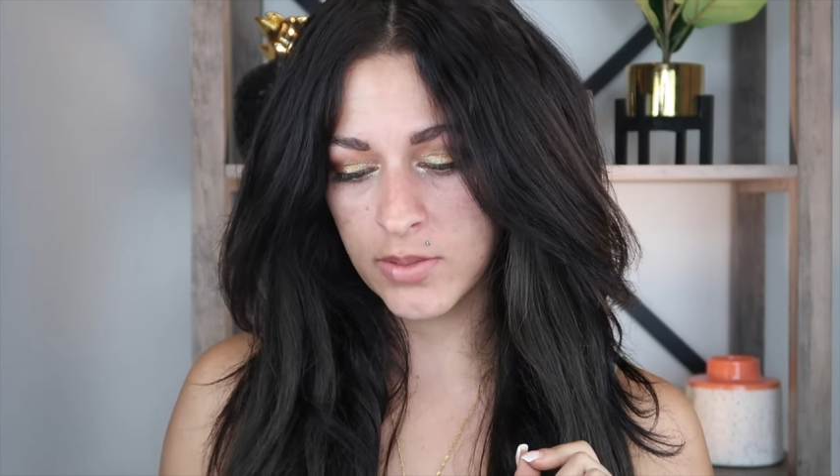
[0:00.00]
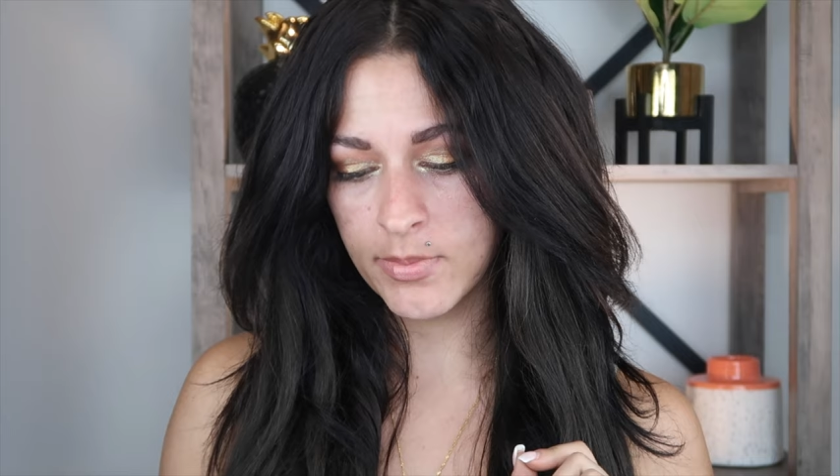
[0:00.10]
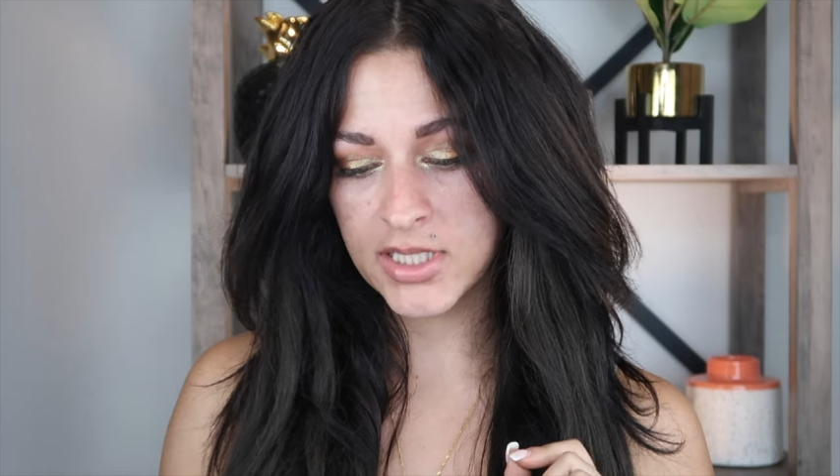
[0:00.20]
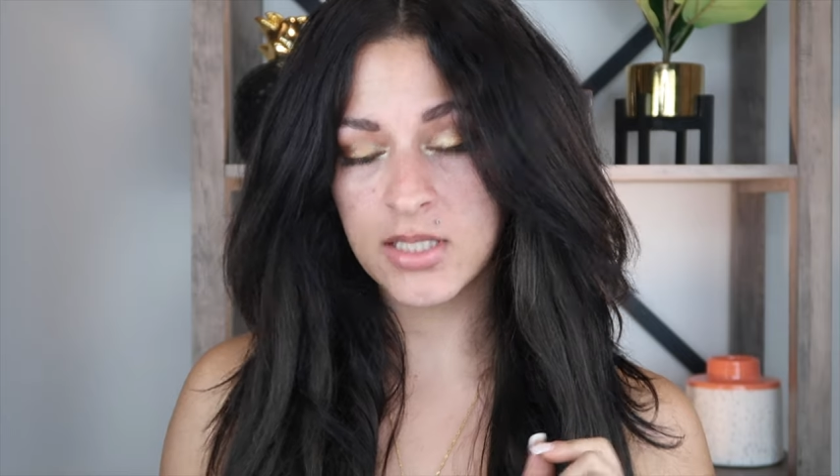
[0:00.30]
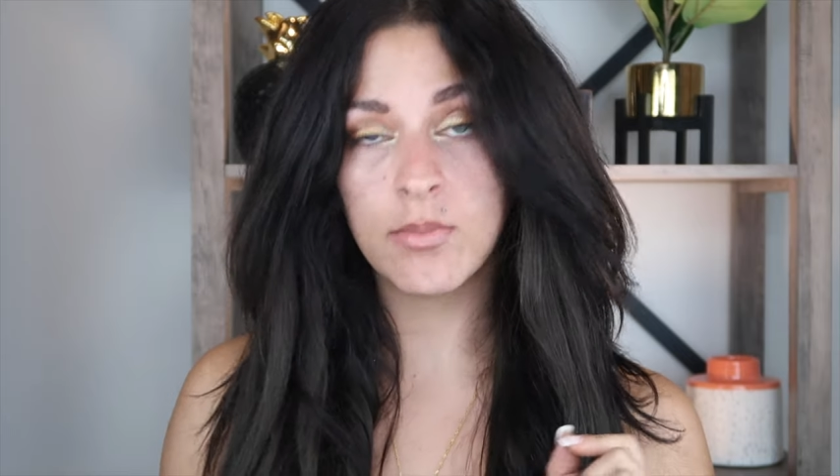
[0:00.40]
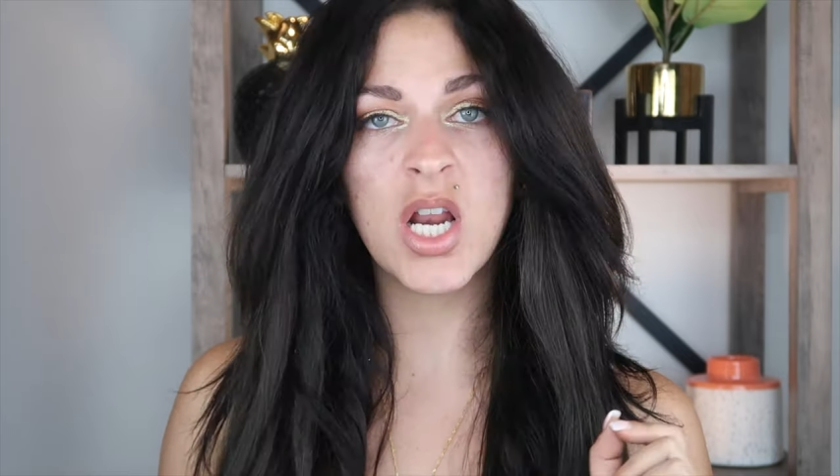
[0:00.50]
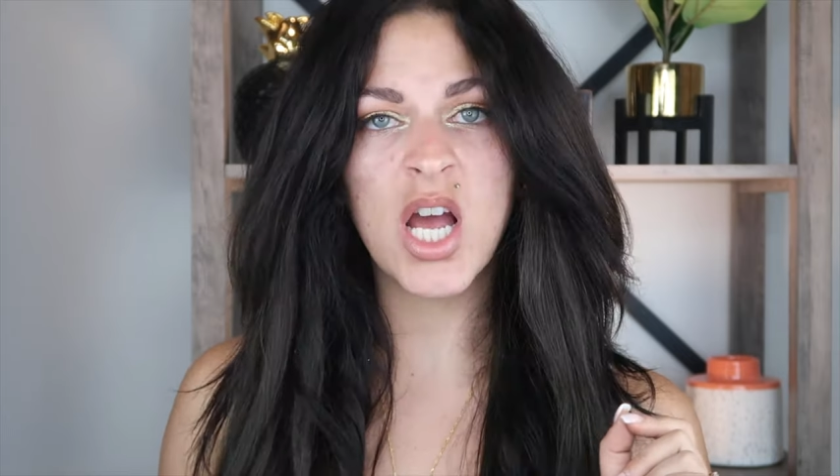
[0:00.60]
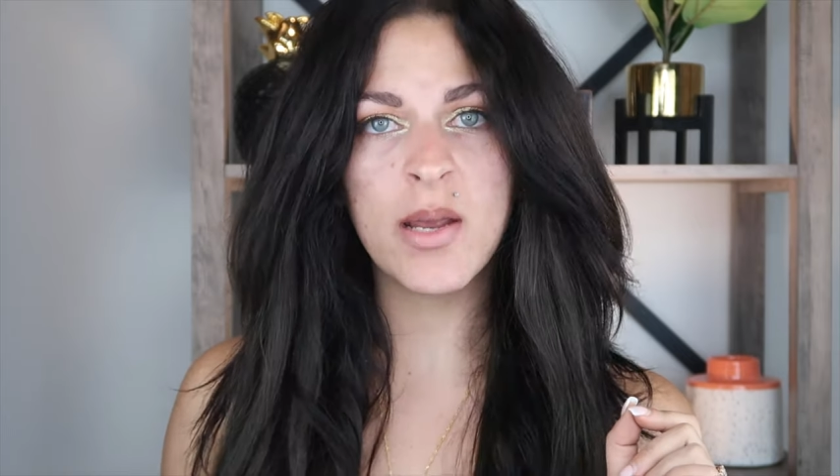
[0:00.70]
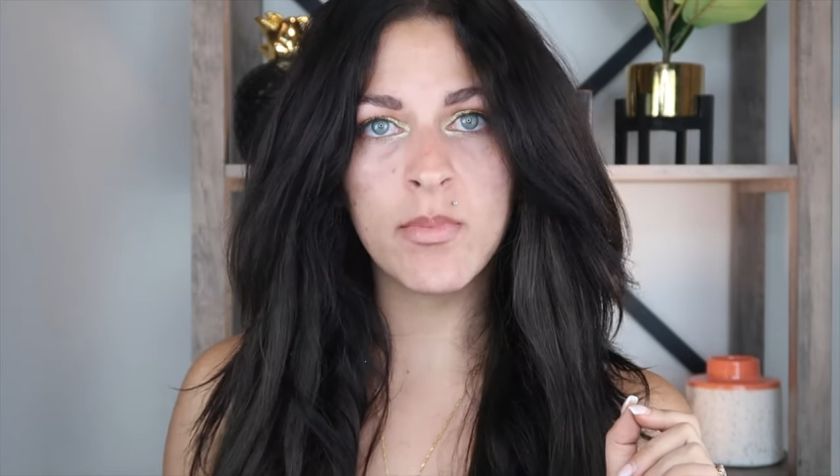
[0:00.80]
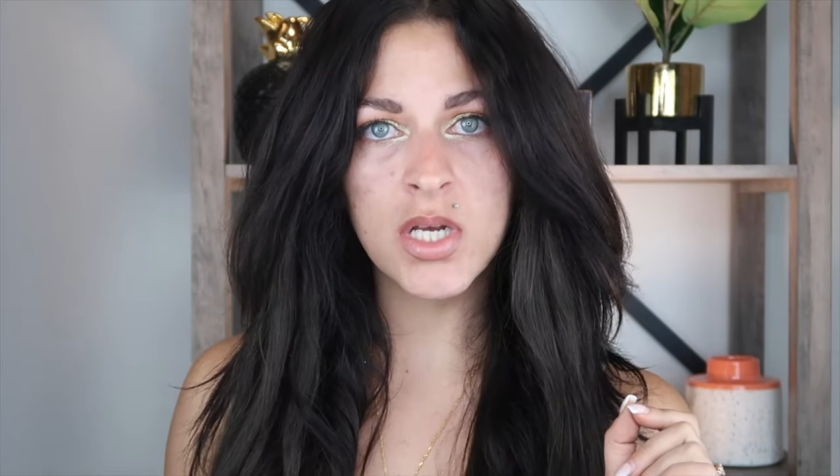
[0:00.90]
ultimate
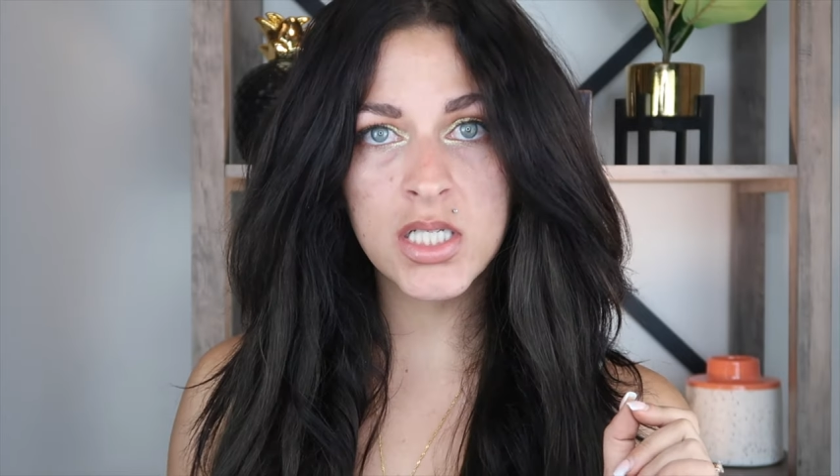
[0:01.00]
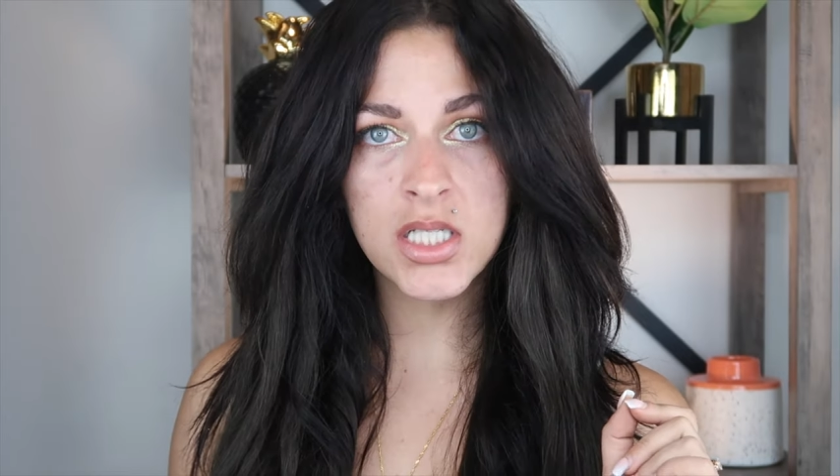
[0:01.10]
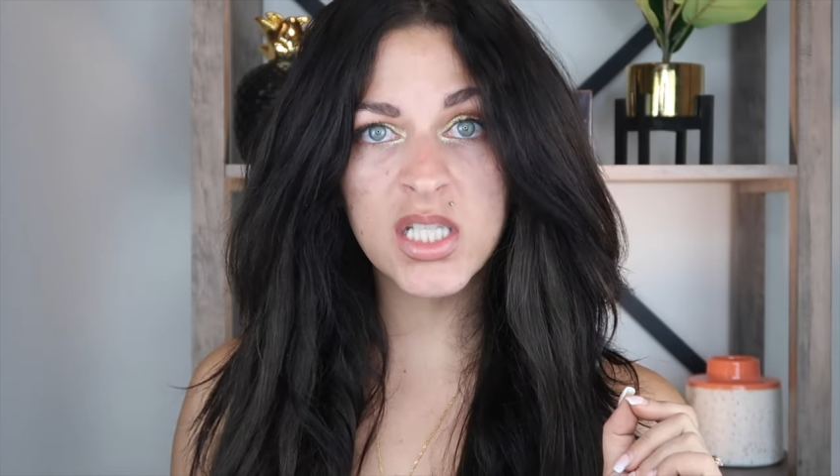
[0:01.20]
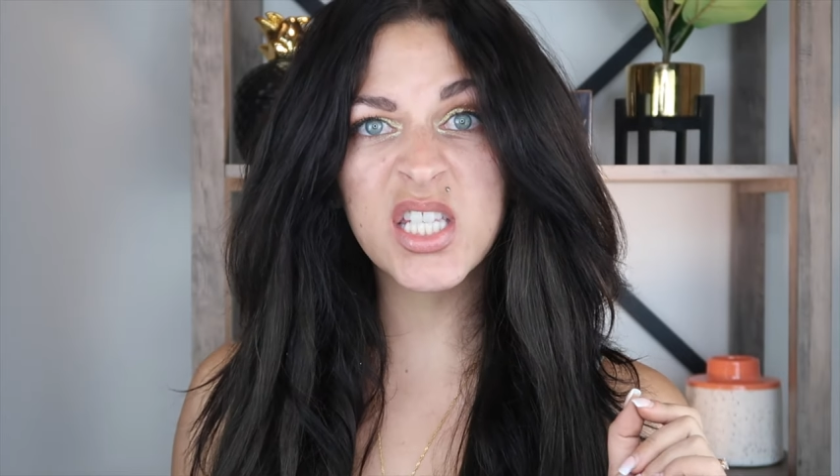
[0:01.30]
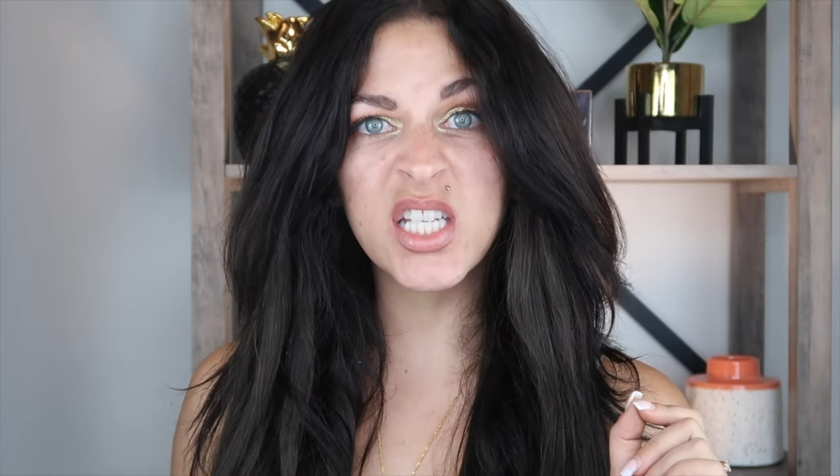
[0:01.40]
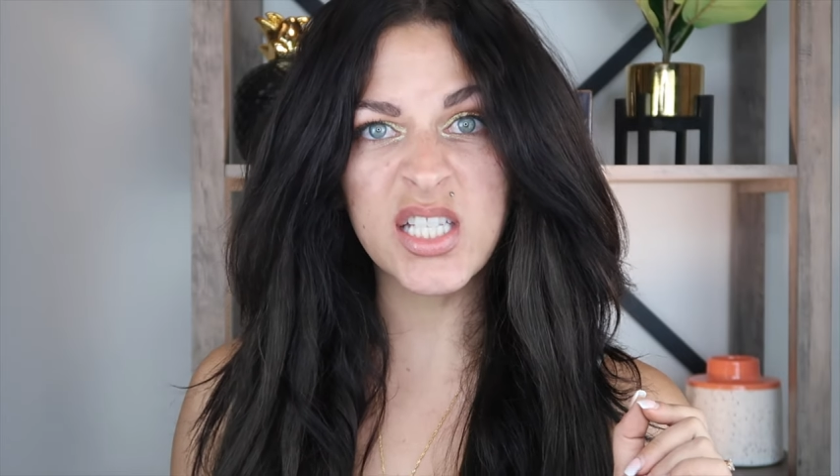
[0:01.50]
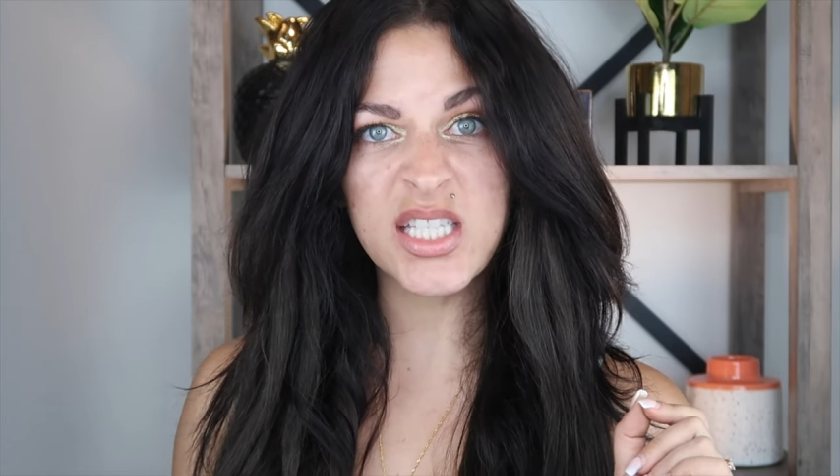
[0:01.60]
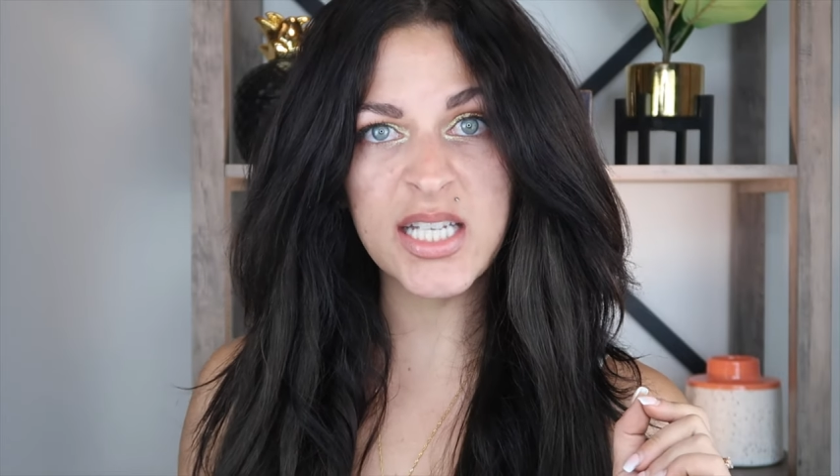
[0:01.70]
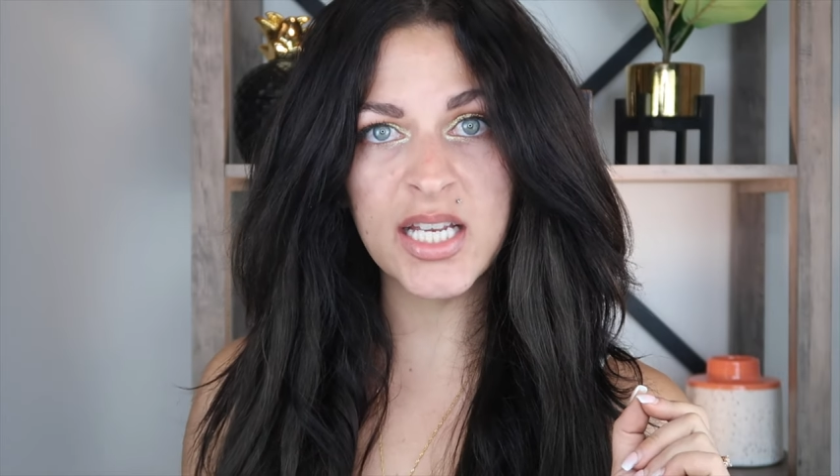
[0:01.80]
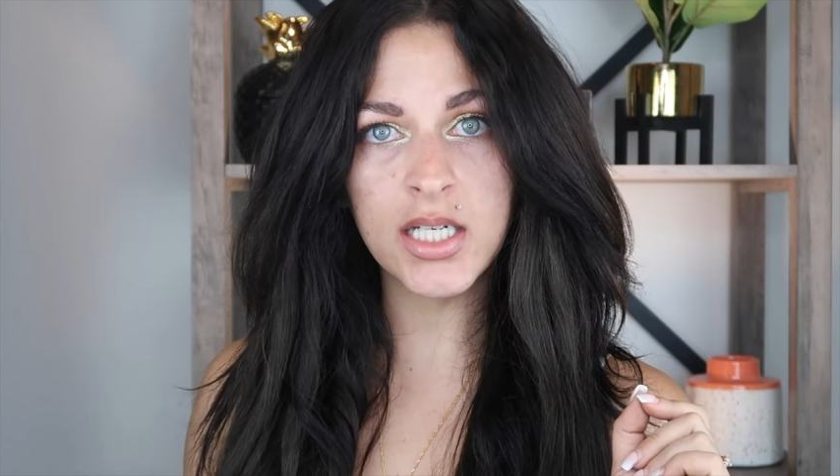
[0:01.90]
sublime
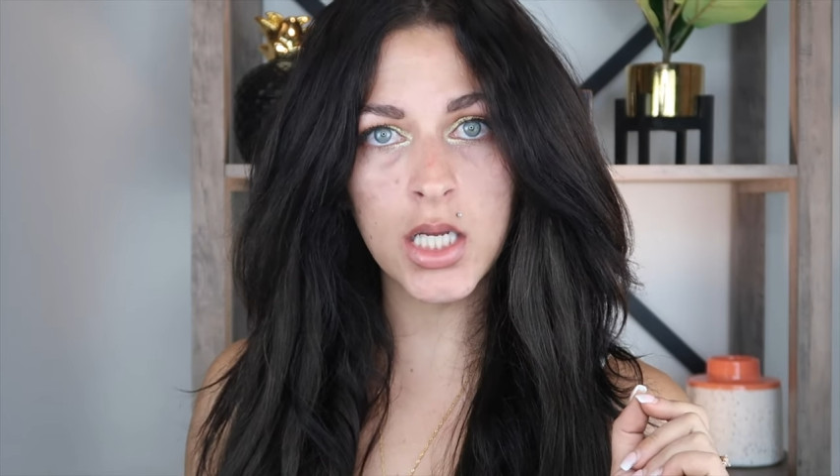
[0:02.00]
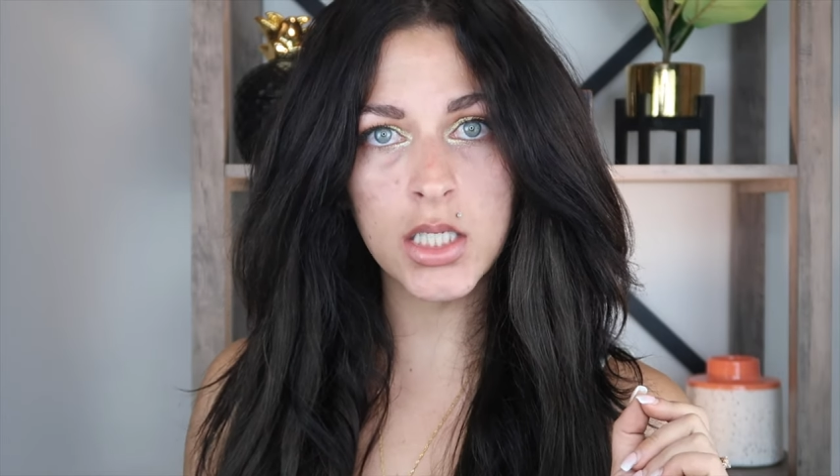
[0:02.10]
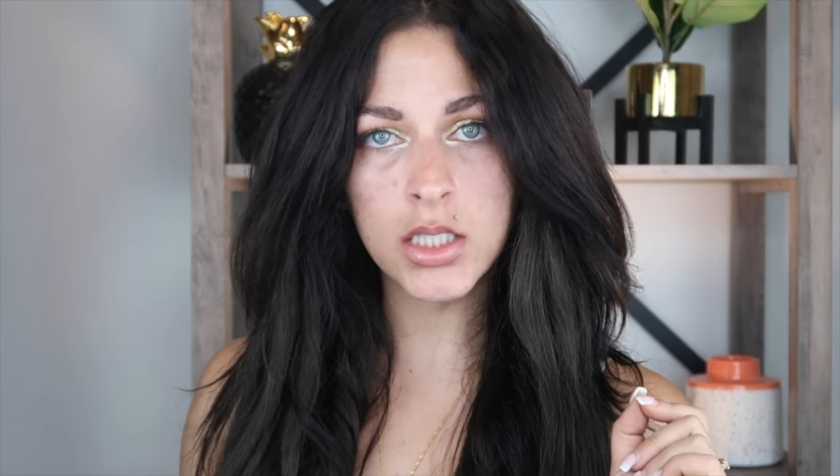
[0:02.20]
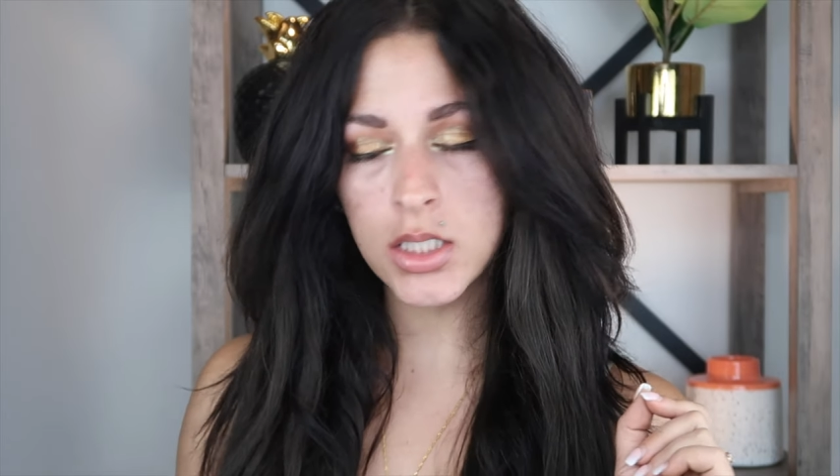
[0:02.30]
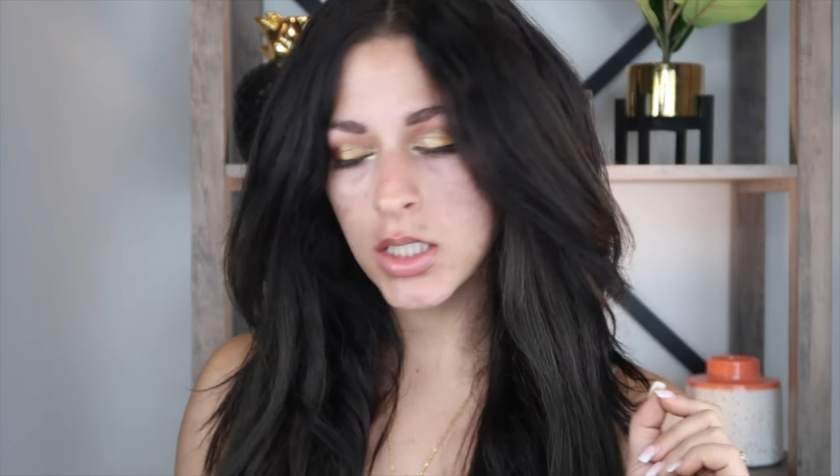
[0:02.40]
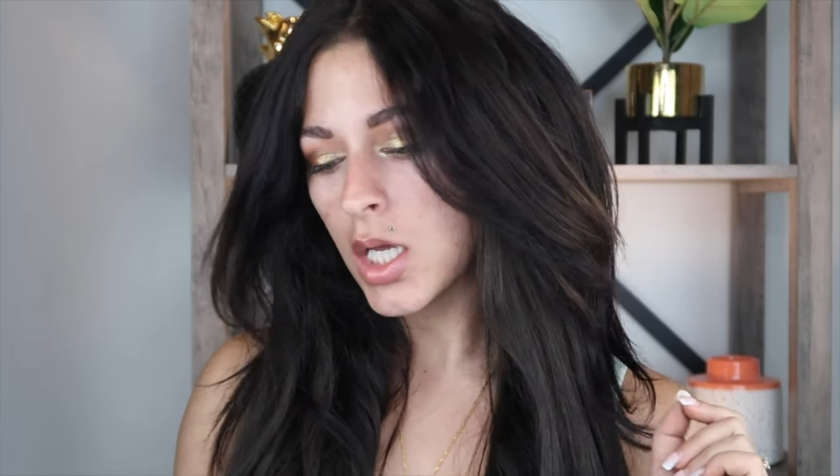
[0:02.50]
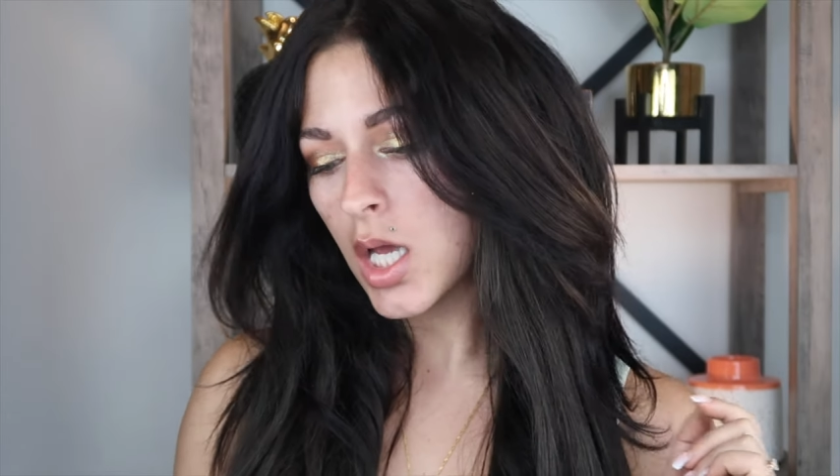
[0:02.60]
skin standard.